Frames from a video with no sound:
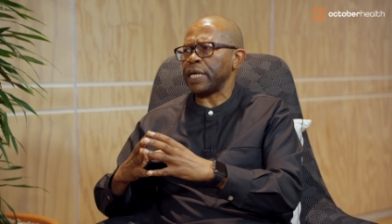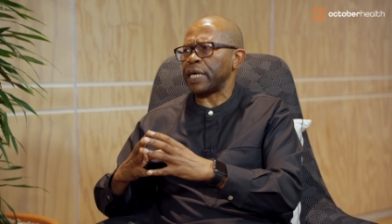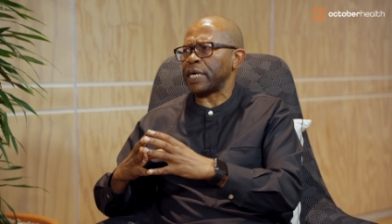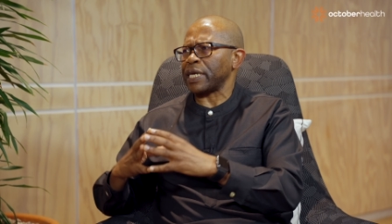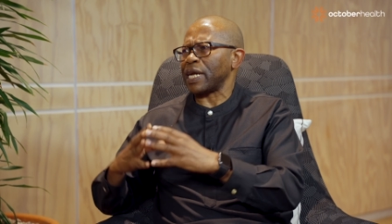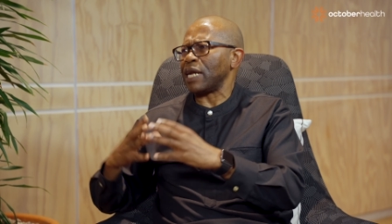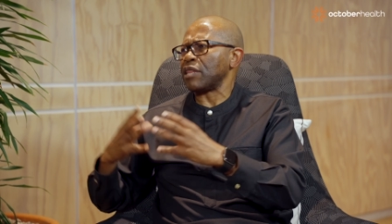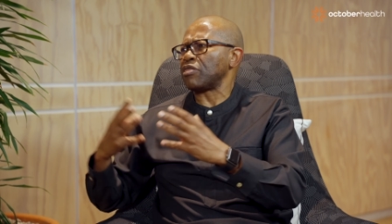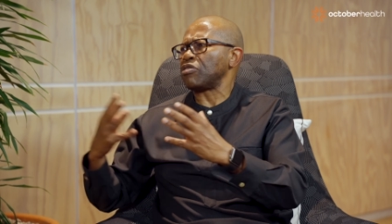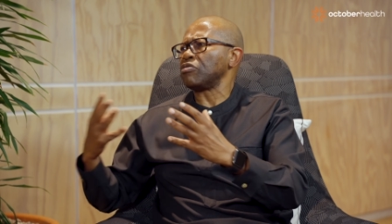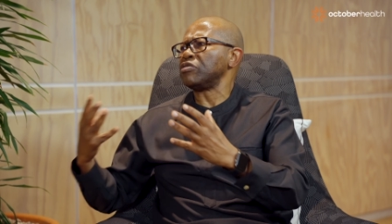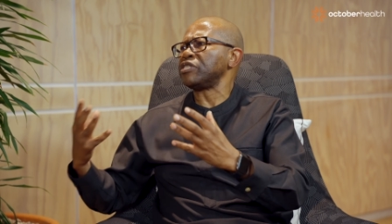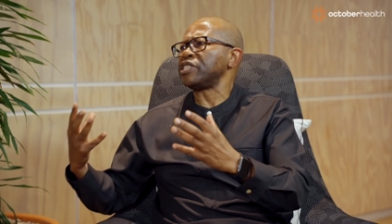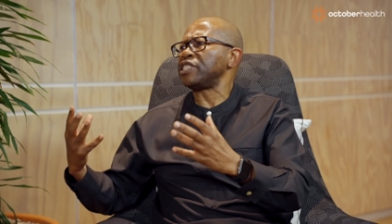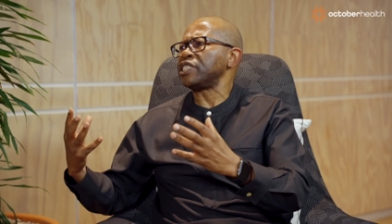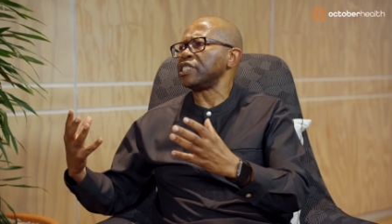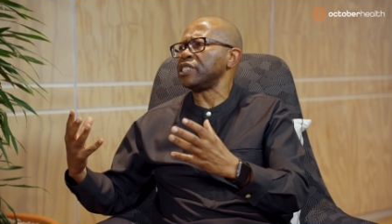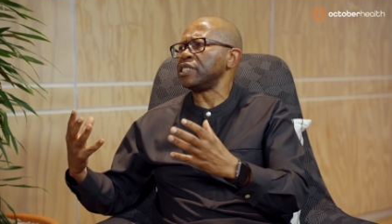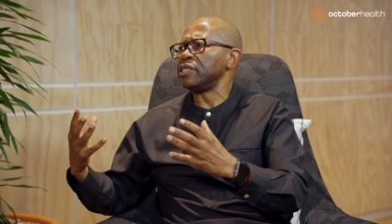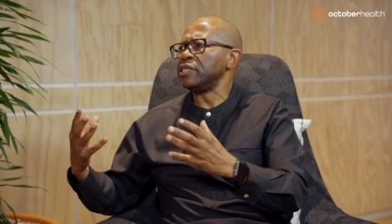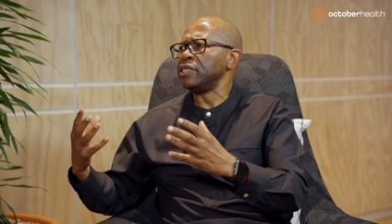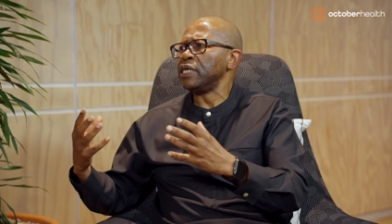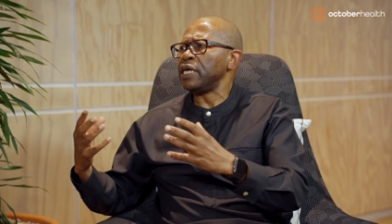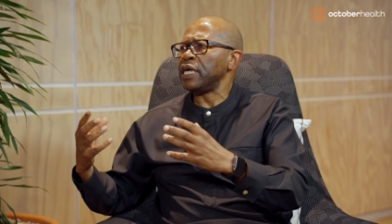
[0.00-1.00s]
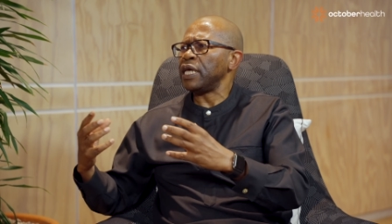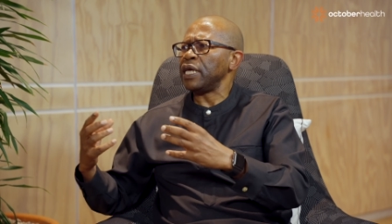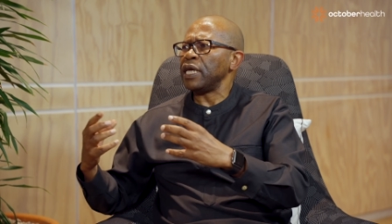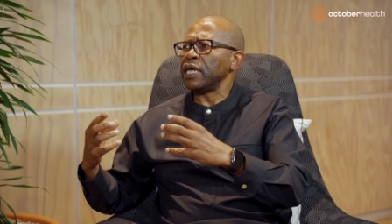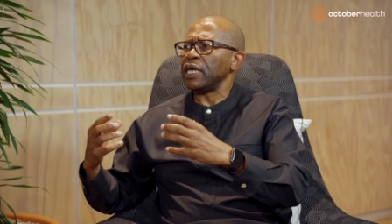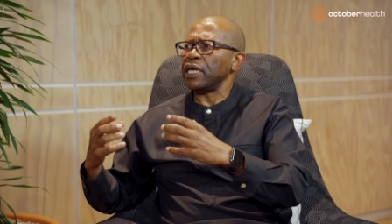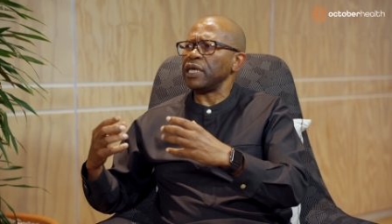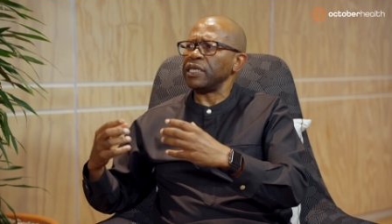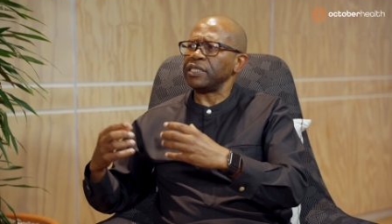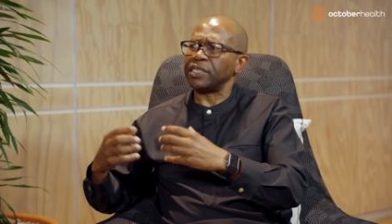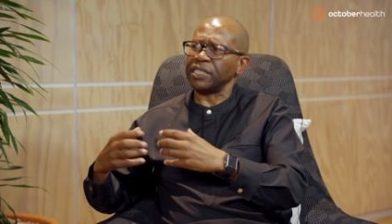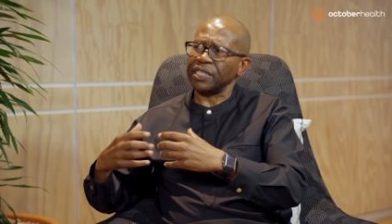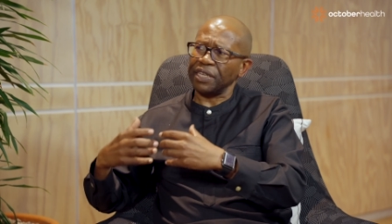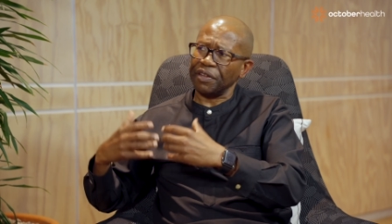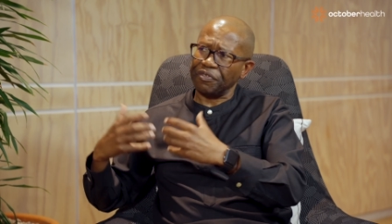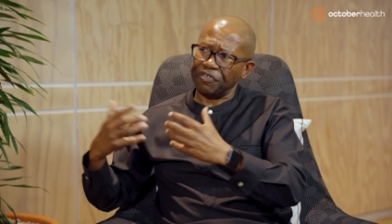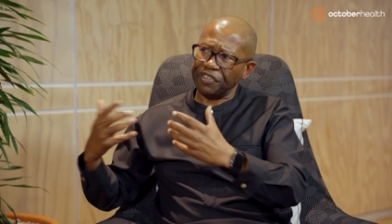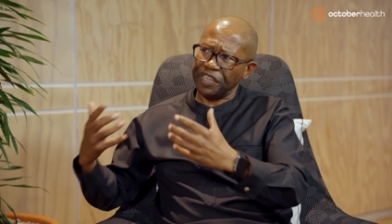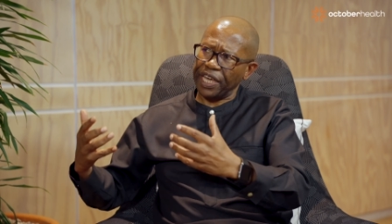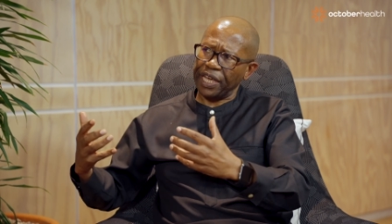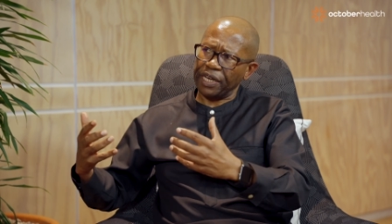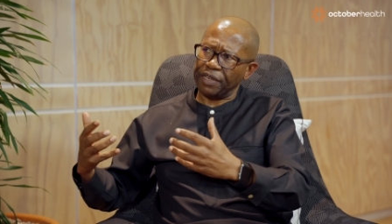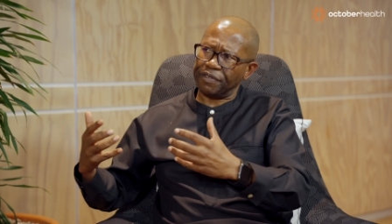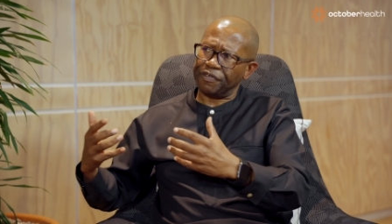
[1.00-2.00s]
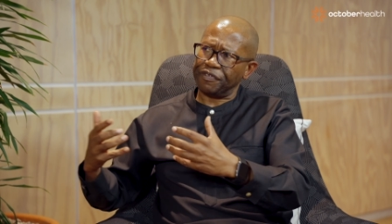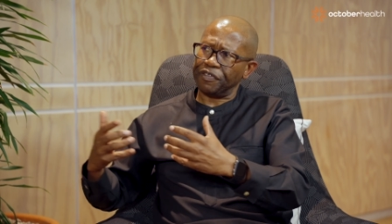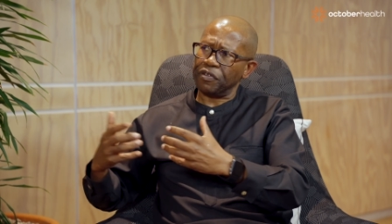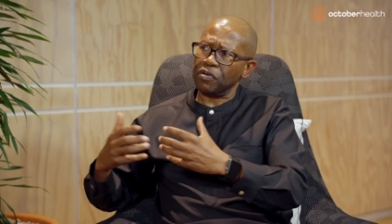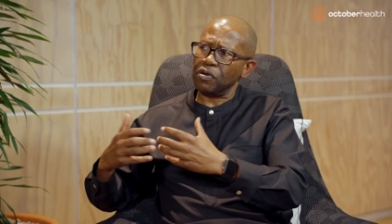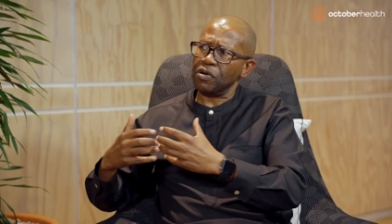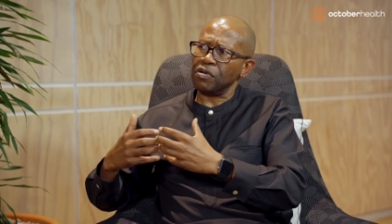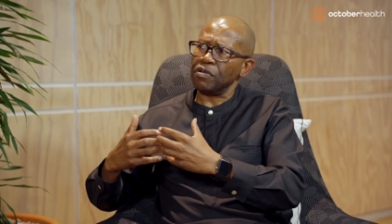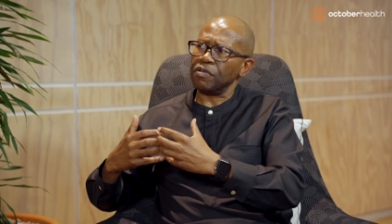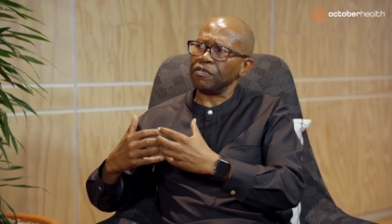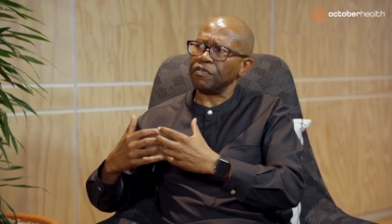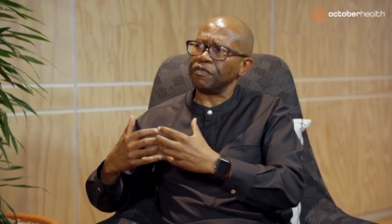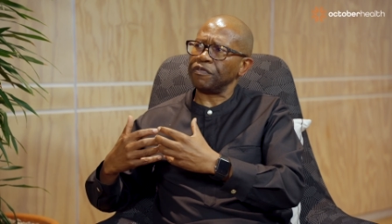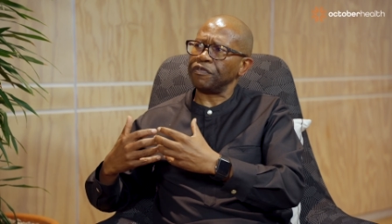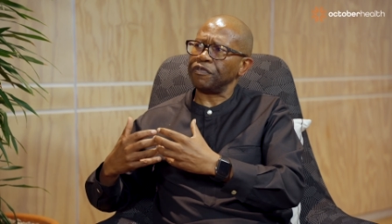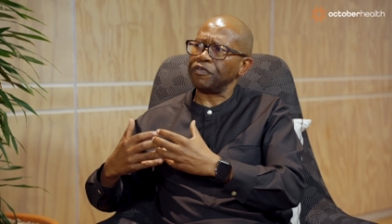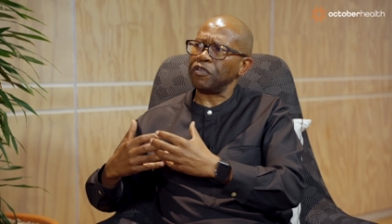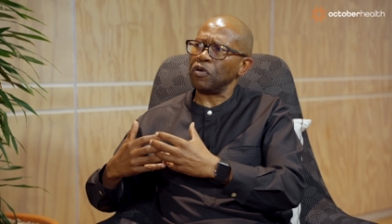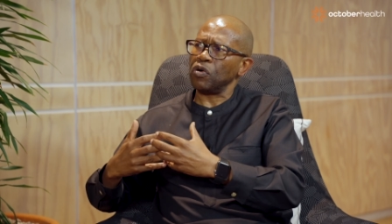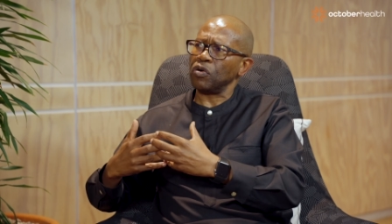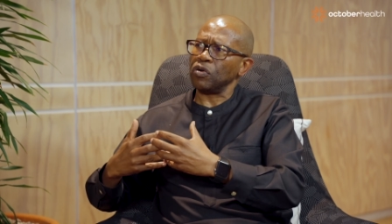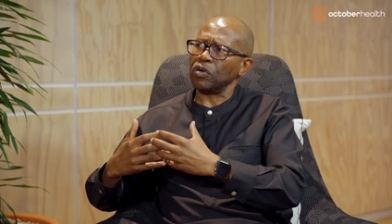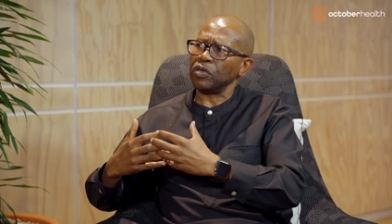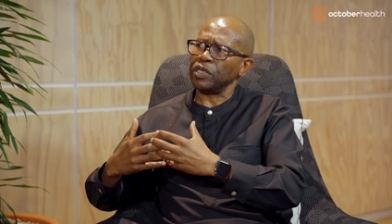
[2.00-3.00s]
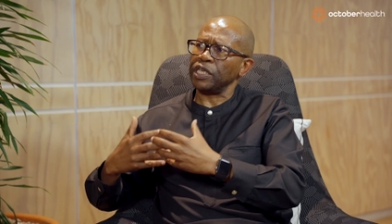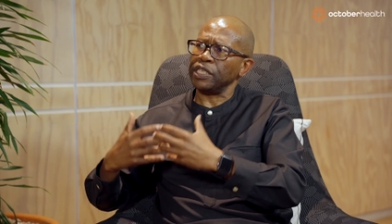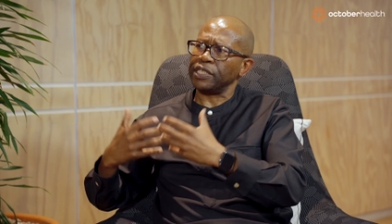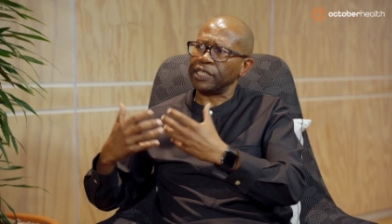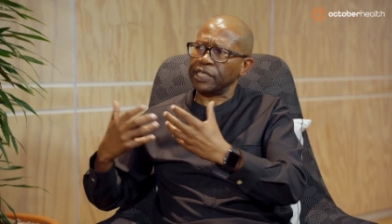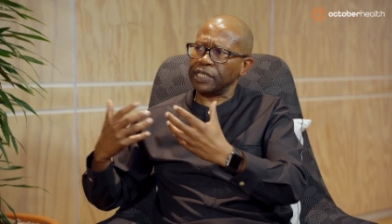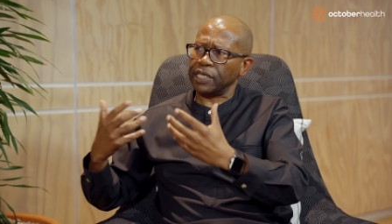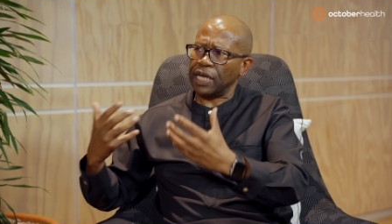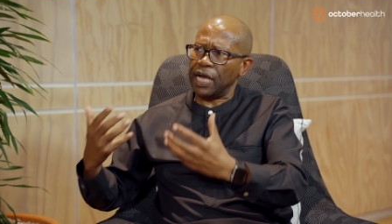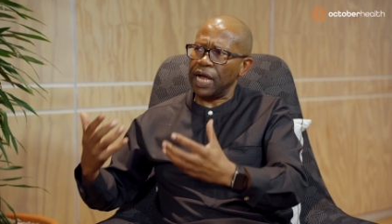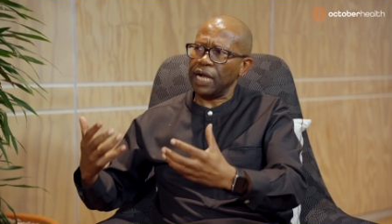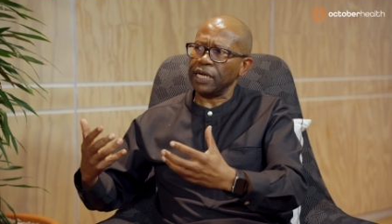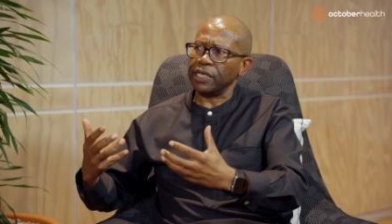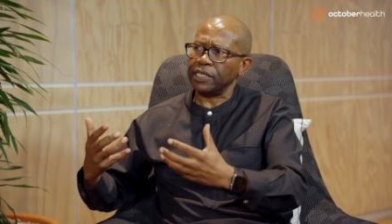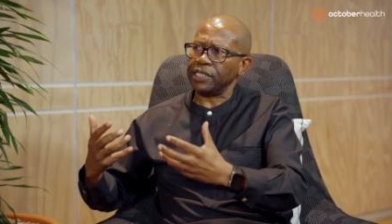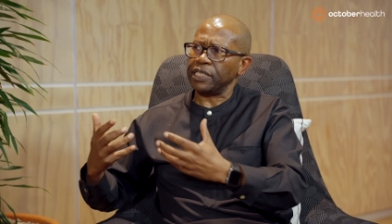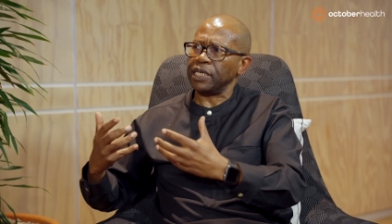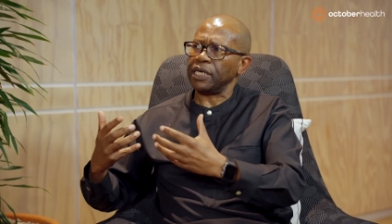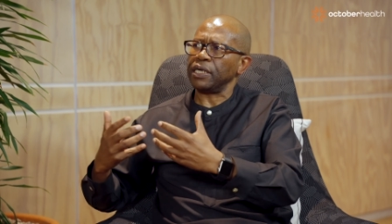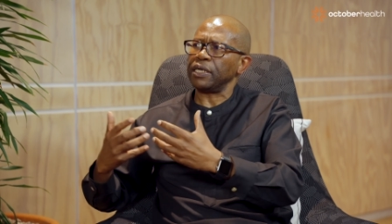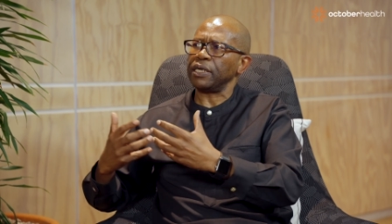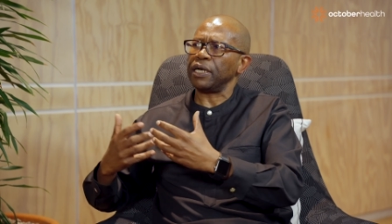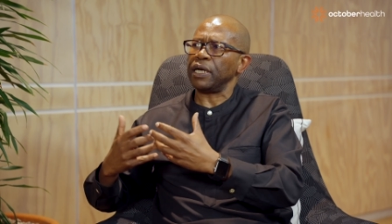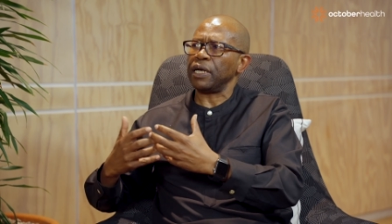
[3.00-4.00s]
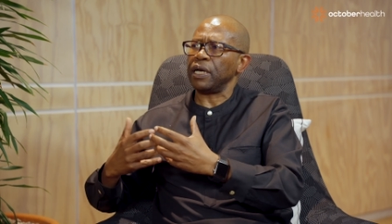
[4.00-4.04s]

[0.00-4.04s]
Grant Thornton is revered for its culture.